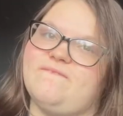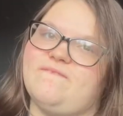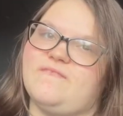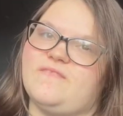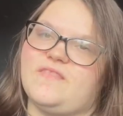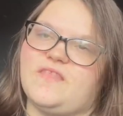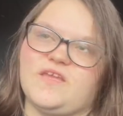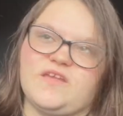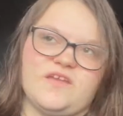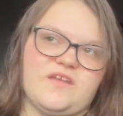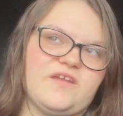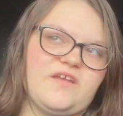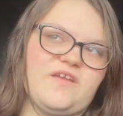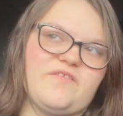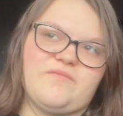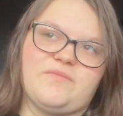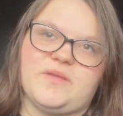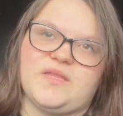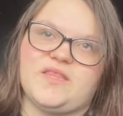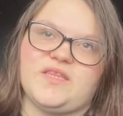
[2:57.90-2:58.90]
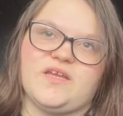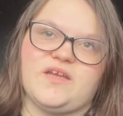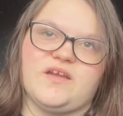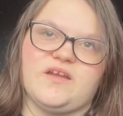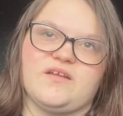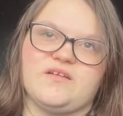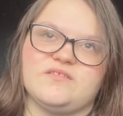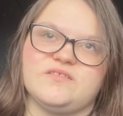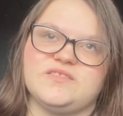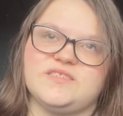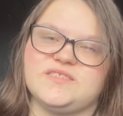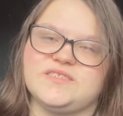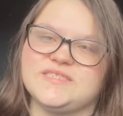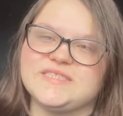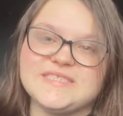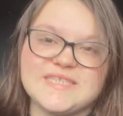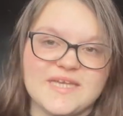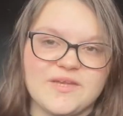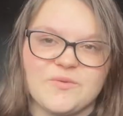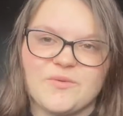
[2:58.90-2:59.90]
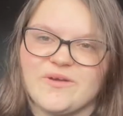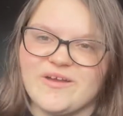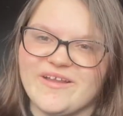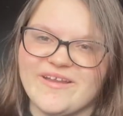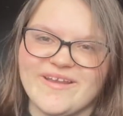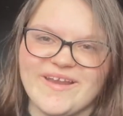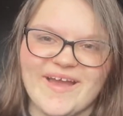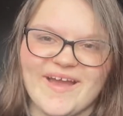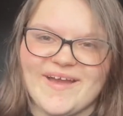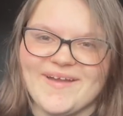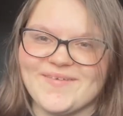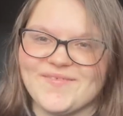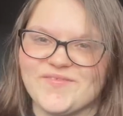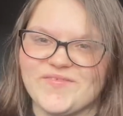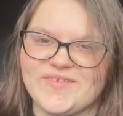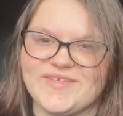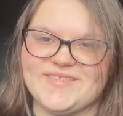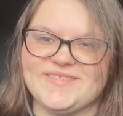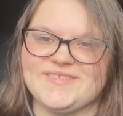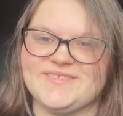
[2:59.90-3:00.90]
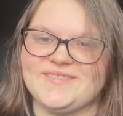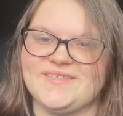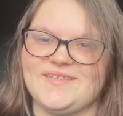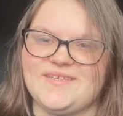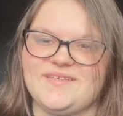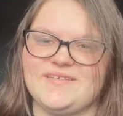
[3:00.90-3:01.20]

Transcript: They have been there since day one, obviously.